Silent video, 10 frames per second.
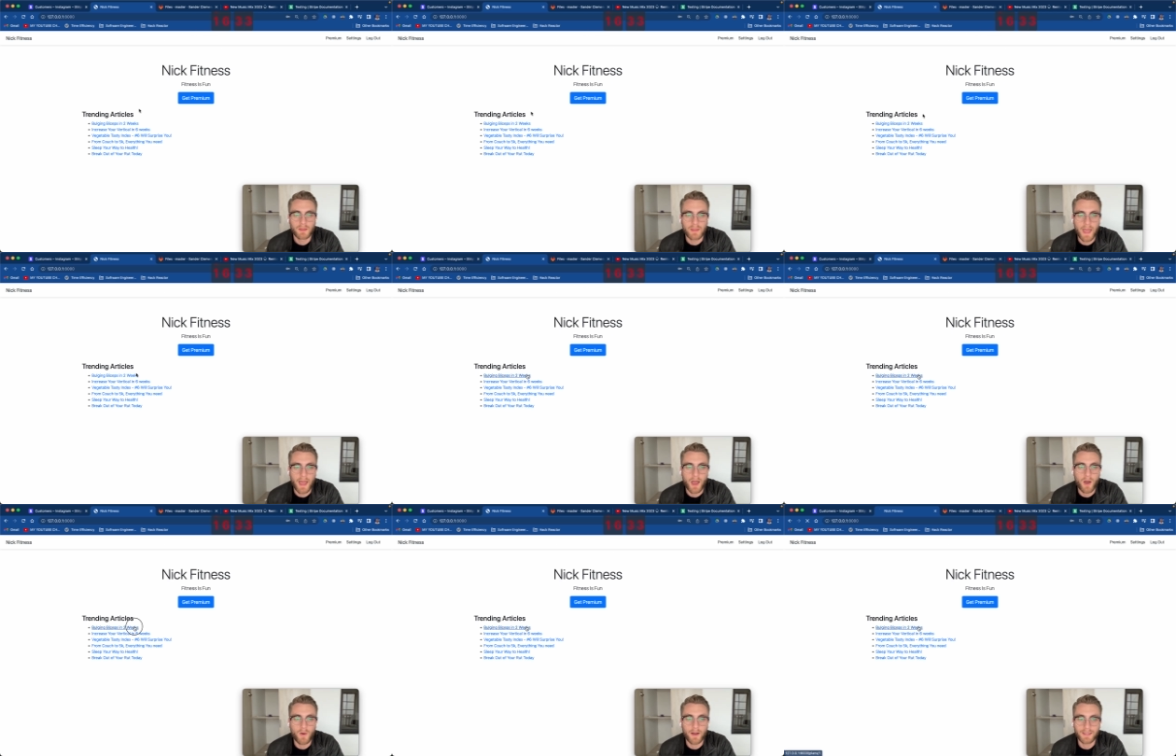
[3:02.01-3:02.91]

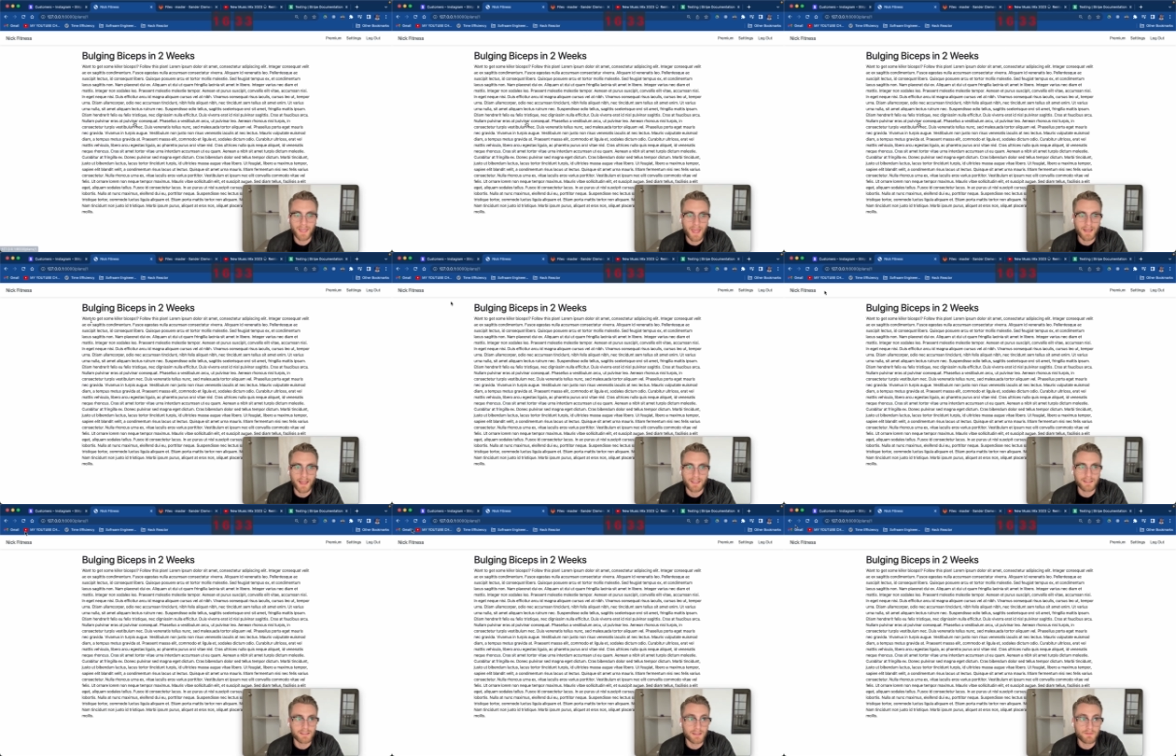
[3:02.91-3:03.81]
Now, again, I can
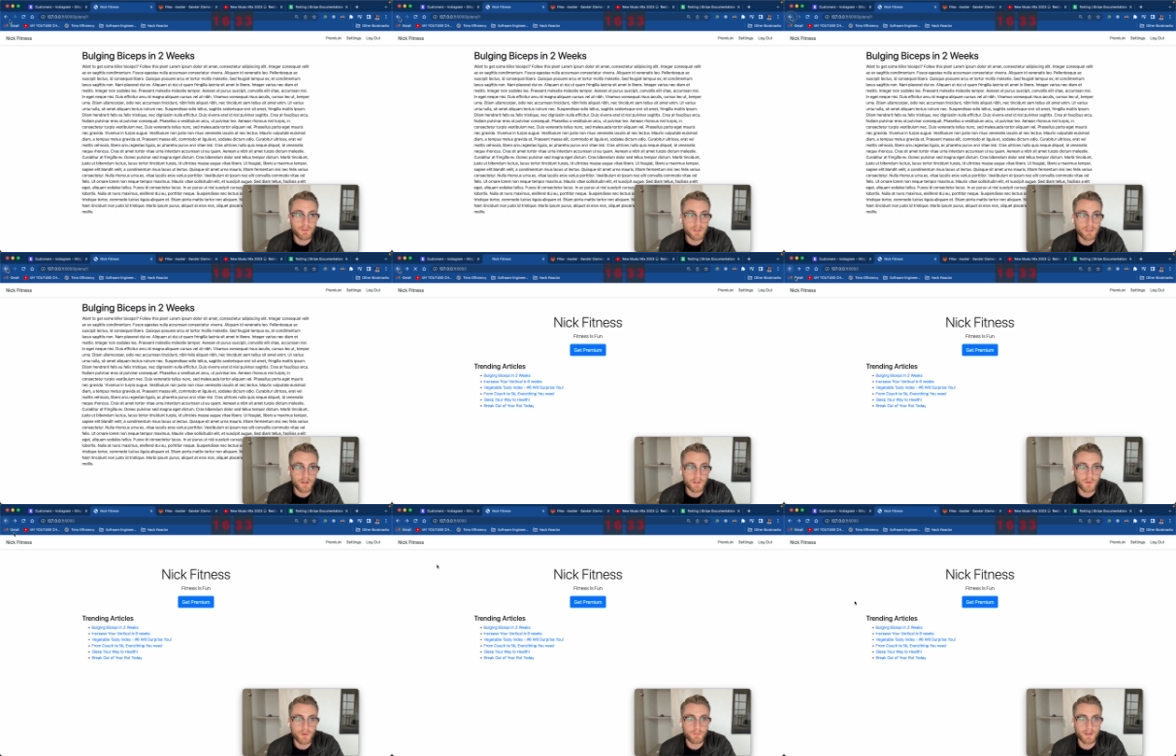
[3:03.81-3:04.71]
see the first
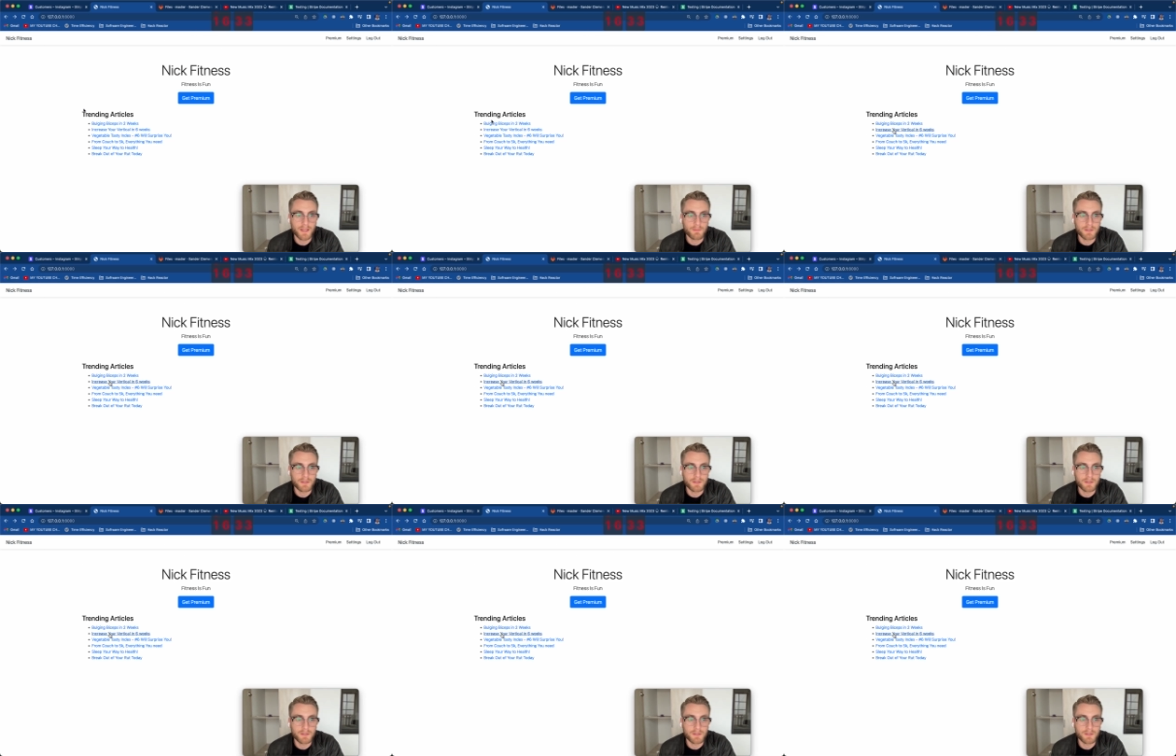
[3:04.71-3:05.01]
article, but I am